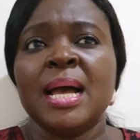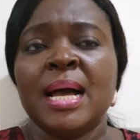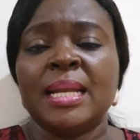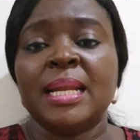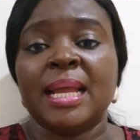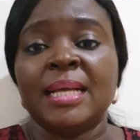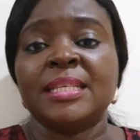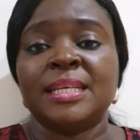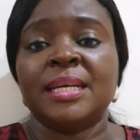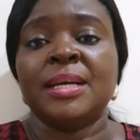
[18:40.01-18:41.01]
had an
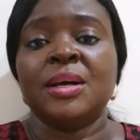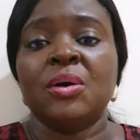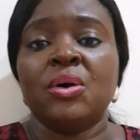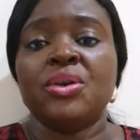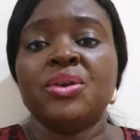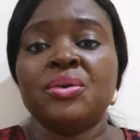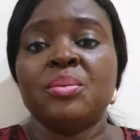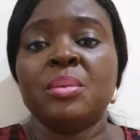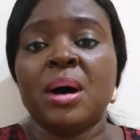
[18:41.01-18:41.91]
idea or knew